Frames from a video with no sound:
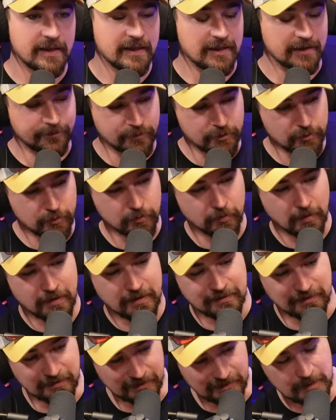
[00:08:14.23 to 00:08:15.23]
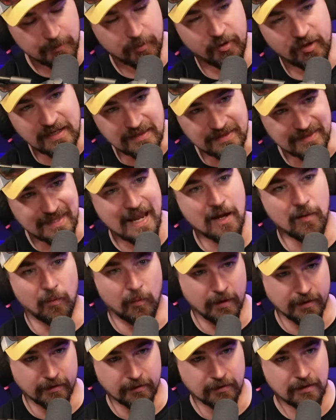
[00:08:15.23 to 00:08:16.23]
if you liberate that
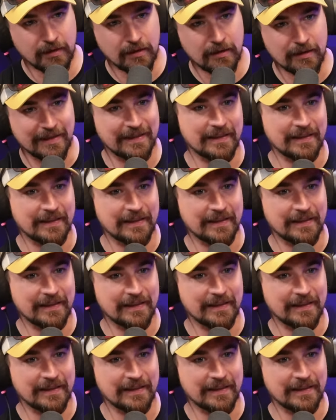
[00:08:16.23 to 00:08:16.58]
one, mm-hmm.